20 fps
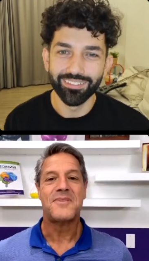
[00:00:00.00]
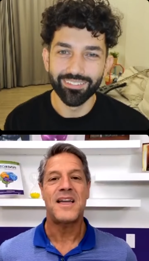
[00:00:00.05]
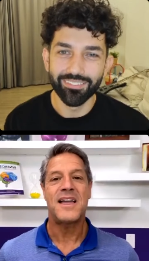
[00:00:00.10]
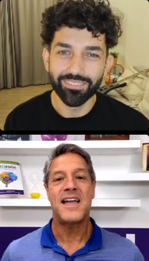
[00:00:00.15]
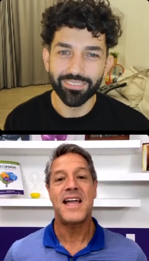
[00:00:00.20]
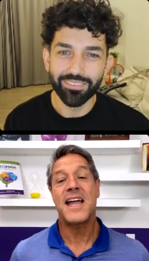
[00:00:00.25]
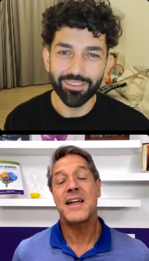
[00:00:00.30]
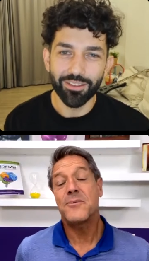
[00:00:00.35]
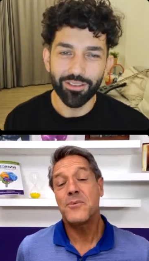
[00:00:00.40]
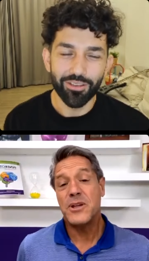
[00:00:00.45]

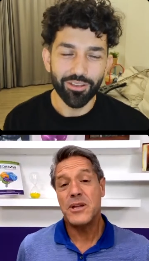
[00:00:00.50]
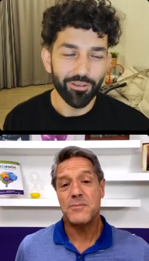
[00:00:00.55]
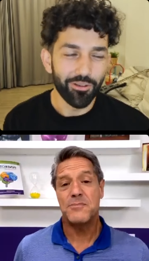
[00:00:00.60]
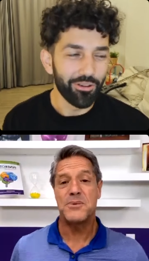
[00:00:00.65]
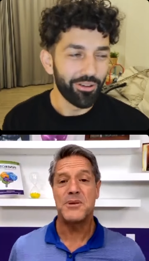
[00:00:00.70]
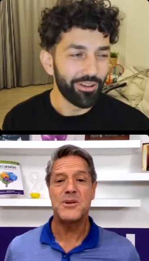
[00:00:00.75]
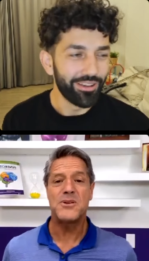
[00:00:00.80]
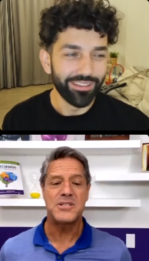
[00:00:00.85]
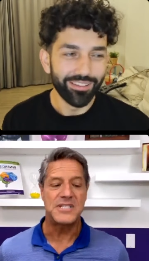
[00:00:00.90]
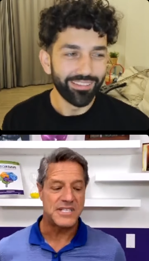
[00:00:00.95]
Speaker 1: And we
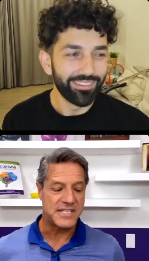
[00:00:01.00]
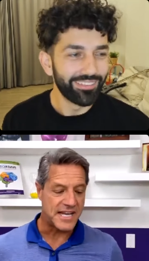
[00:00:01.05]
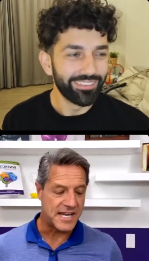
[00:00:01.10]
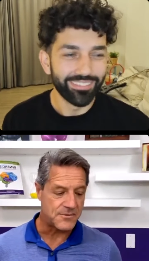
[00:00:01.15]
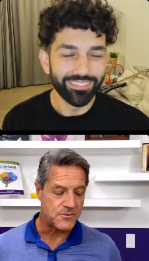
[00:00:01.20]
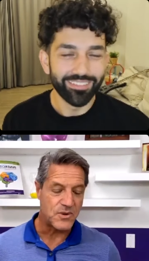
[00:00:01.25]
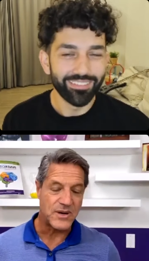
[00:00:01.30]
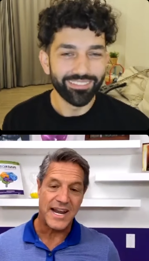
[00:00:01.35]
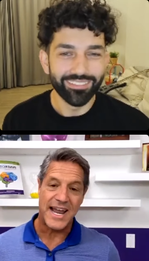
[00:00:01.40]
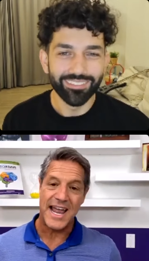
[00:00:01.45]
abuse it.
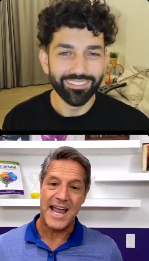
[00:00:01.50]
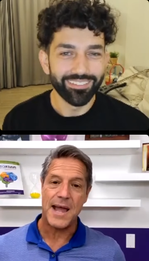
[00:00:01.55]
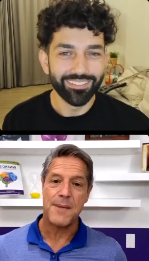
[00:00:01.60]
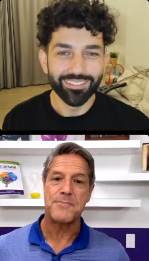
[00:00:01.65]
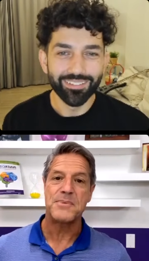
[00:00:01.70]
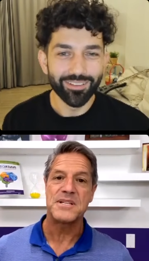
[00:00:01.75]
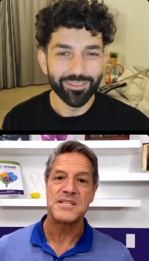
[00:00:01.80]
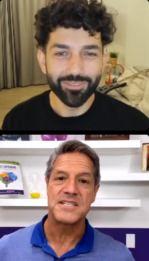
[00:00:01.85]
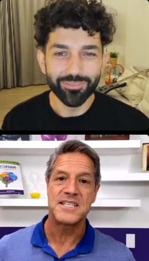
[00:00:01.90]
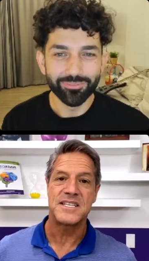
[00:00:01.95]
And what
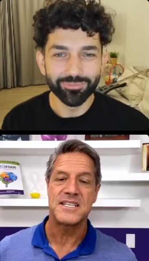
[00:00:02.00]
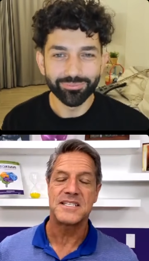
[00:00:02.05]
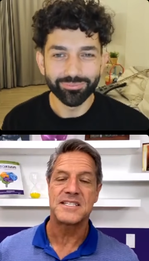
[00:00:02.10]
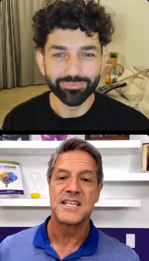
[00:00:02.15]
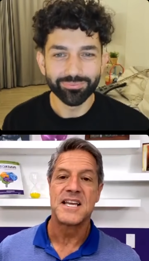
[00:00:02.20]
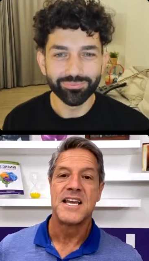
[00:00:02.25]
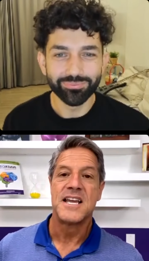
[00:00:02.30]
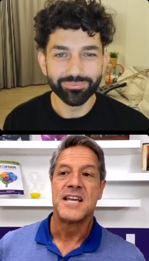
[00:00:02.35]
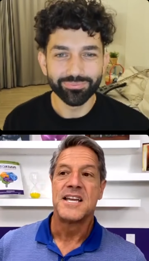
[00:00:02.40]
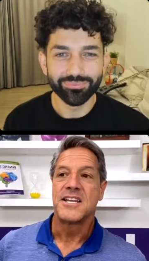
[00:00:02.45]
happens is,
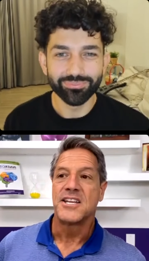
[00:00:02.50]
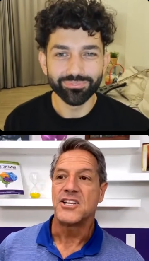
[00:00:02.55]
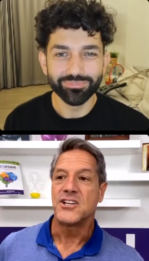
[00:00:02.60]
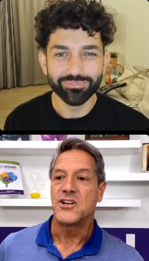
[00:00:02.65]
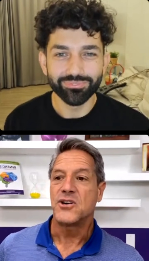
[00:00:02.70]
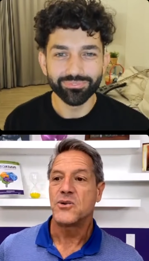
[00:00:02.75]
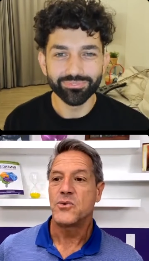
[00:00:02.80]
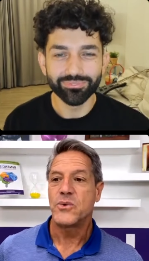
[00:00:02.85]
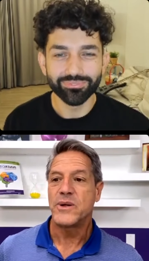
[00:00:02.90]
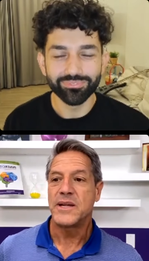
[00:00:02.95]
you
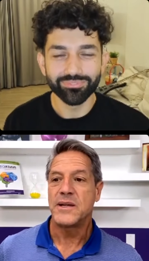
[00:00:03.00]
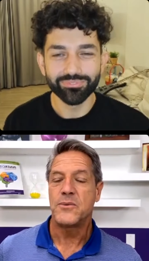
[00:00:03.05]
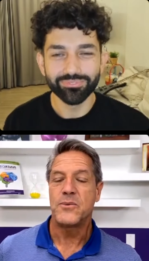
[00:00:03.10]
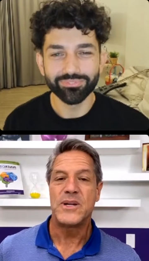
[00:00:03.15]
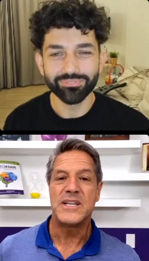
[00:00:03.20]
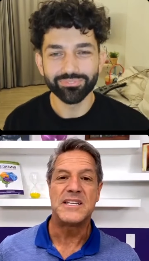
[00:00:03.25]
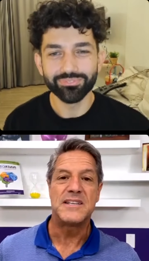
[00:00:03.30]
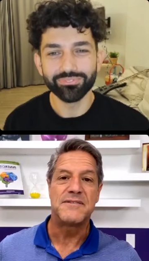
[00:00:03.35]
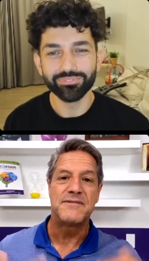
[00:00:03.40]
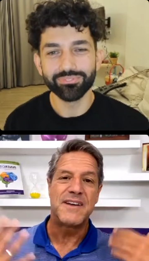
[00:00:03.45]
know, we,
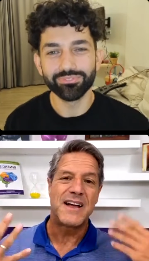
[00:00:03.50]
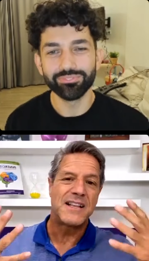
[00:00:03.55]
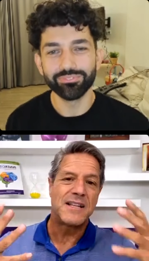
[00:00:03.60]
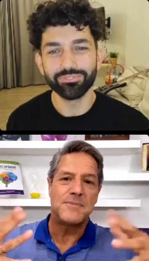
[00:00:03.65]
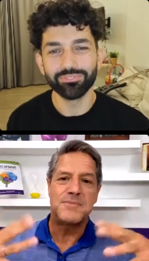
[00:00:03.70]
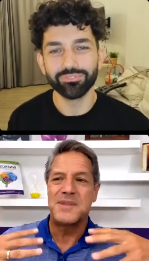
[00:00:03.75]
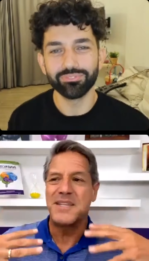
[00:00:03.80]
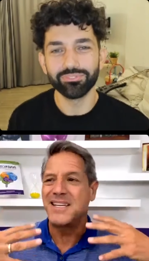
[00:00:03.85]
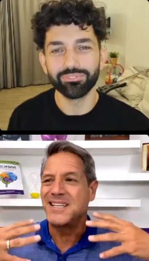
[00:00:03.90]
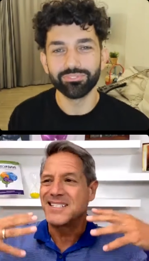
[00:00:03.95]
we
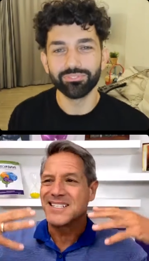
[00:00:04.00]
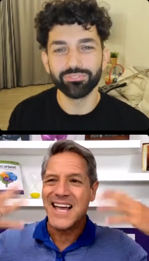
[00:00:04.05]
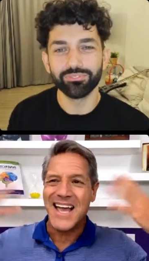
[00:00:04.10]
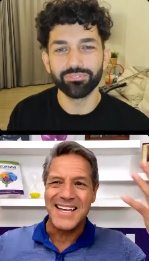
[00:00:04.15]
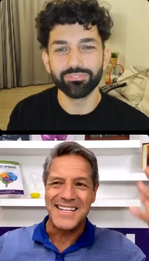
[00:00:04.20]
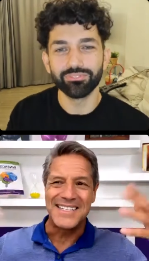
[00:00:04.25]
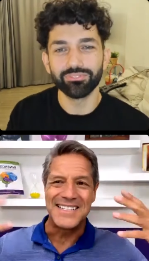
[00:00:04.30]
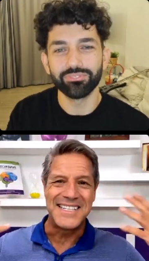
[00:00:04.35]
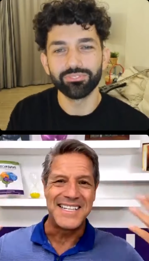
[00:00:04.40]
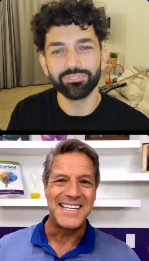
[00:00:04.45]
develop these
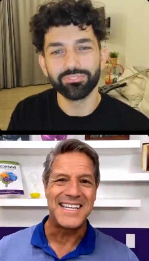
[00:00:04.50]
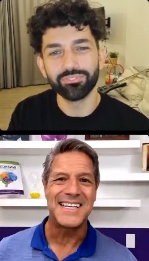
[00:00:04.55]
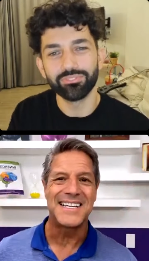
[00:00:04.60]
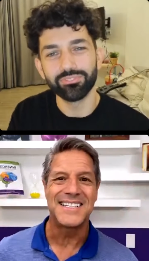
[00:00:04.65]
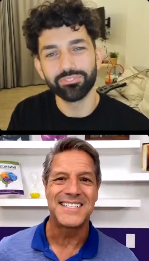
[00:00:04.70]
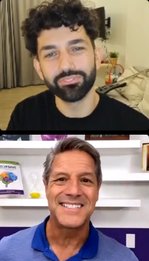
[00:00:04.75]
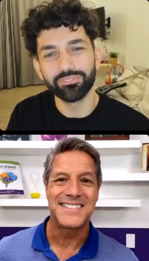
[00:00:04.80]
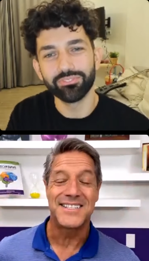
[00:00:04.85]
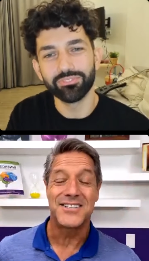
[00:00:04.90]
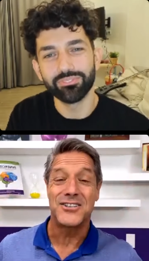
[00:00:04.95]

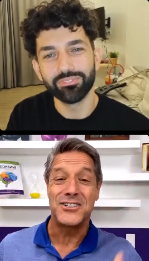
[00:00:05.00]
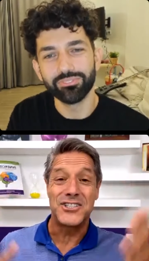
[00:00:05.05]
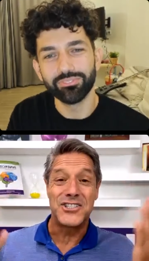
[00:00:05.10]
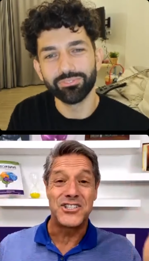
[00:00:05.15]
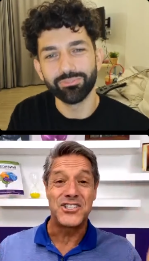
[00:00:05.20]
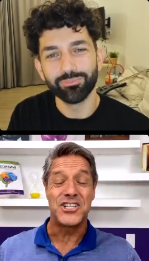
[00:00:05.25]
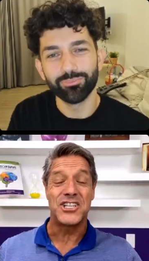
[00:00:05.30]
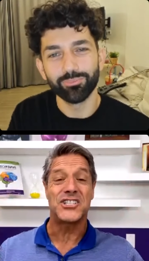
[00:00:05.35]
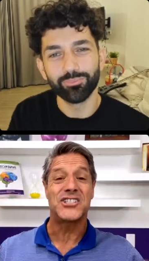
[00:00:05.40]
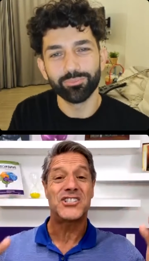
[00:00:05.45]
ideas, they're
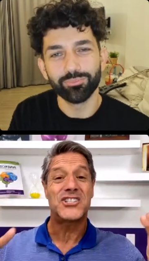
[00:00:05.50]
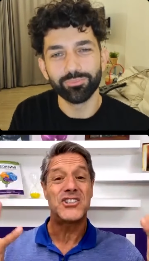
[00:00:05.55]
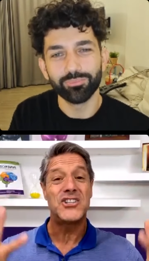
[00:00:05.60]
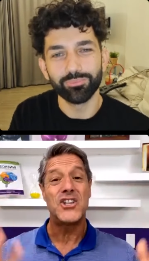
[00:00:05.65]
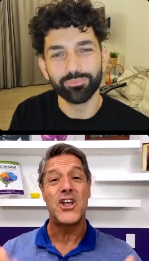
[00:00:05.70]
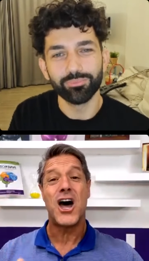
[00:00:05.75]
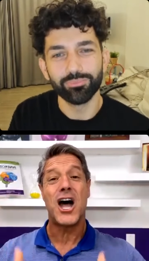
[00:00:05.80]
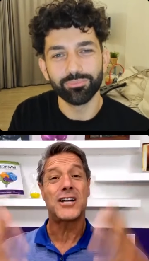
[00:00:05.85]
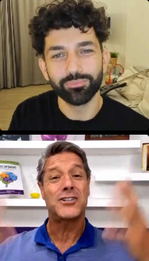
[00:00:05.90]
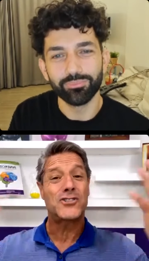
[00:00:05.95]
just
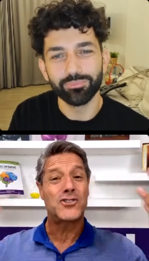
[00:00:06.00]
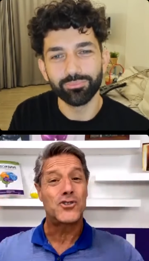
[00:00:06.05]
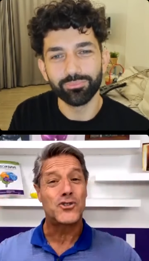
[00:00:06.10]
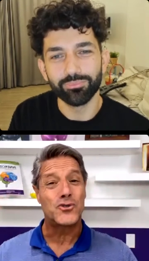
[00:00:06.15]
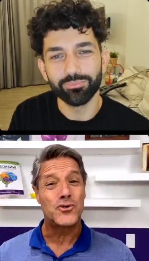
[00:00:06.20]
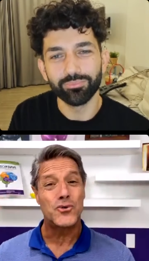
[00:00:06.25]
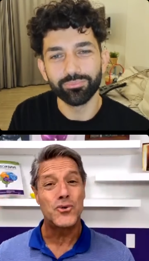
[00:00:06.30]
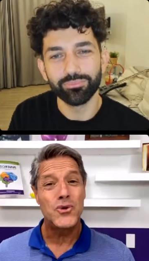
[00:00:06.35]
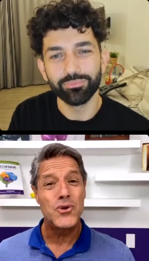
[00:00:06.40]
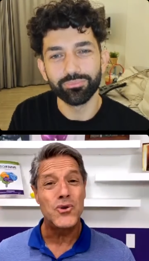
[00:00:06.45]
not
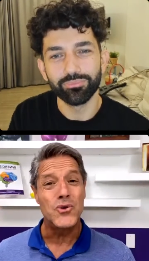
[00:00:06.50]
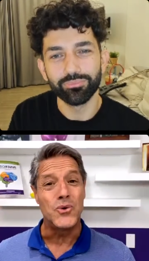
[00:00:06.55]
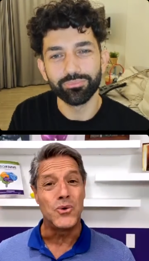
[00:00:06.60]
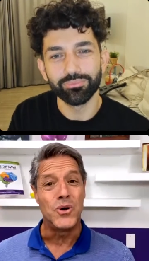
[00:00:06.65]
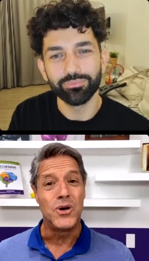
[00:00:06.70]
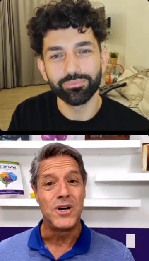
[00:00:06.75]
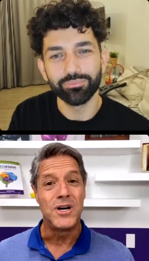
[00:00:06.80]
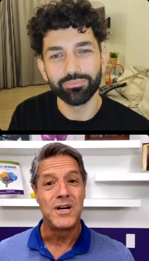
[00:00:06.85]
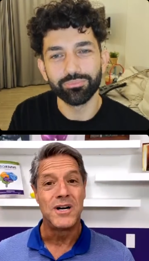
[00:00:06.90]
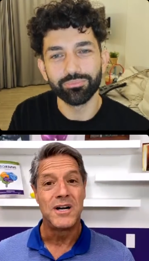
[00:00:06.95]
true
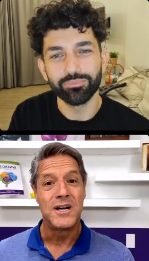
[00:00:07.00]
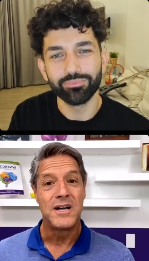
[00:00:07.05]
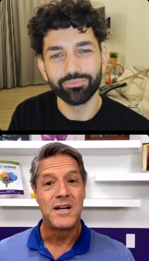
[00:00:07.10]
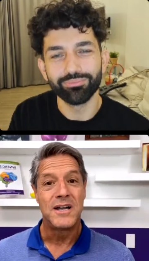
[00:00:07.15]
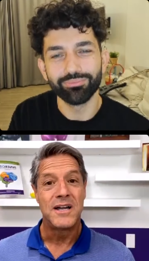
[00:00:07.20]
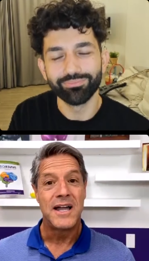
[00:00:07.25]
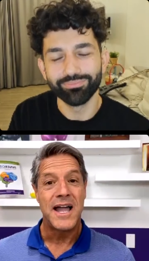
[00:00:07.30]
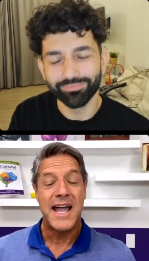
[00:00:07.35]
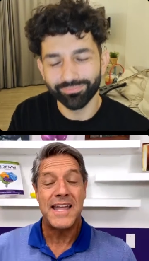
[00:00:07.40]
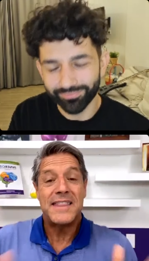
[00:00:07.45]

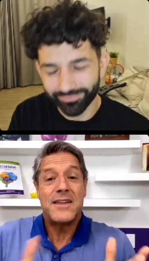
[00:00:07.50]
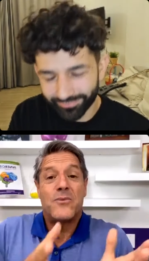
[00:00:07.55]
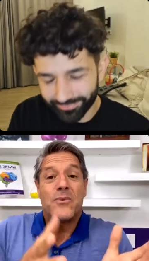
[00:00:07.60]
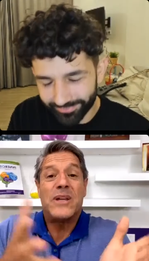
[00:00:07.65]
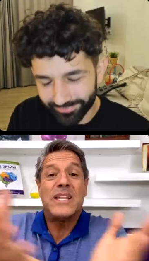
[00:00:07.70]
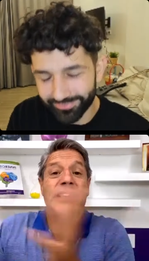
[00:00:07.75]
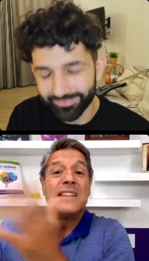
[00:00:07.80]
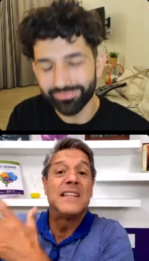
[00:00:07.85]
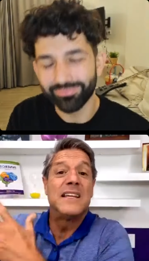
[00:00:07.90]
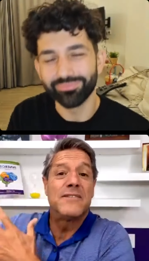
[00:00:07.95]
and then
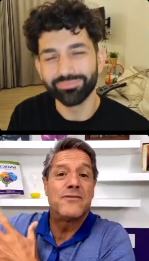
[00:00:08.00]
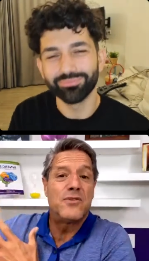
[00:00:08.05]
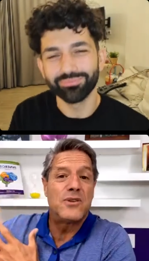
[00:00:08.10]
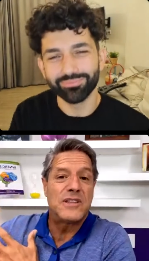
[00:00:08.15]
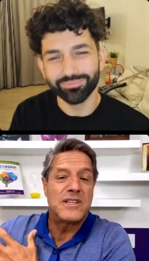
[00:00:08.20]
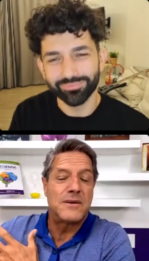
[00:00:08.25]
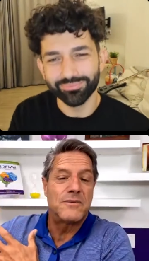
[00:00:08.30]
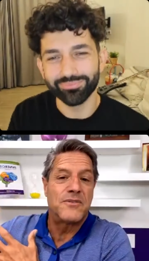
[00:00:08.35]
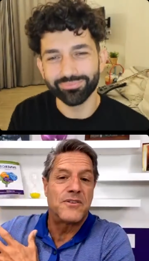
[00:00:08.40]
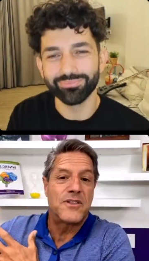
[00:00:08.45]
we live
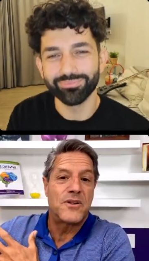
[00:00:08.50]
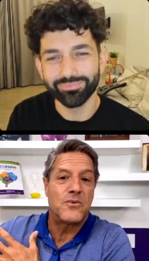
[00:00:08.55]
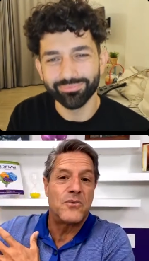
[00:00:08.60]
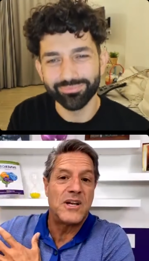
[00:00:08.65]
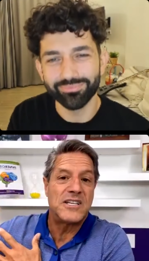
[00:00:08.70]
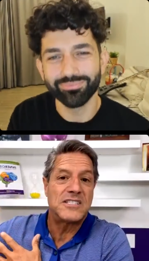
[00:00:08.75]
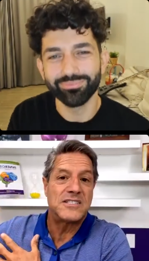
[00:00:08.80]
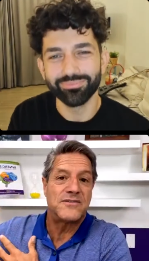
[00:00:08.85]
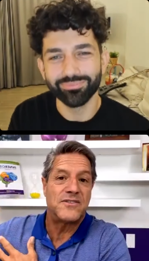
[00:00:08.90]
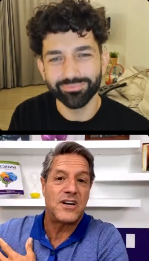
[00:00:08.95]
with them for the
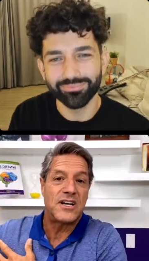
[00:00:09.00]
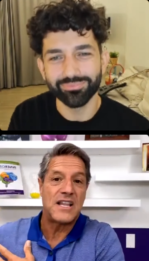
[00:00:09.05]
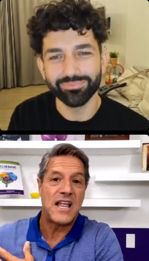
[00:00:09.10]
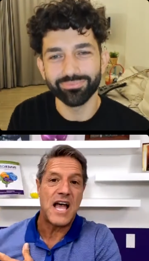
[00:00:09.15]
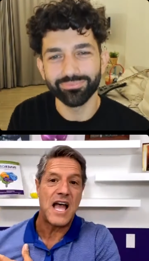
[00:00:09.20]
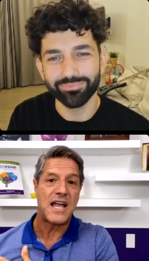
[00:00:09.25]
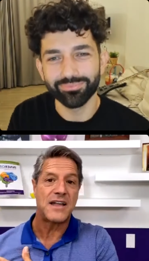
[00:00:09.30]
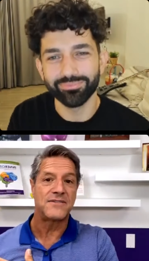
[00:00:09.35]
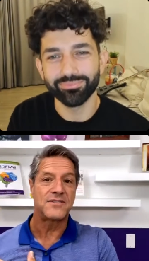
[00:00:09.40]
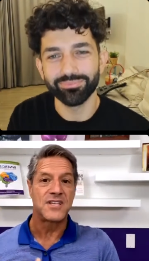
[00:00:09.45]
rest of our
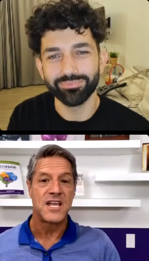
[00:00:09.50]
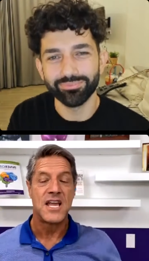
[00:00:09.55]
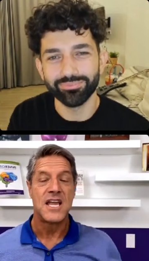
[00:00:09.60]
lives.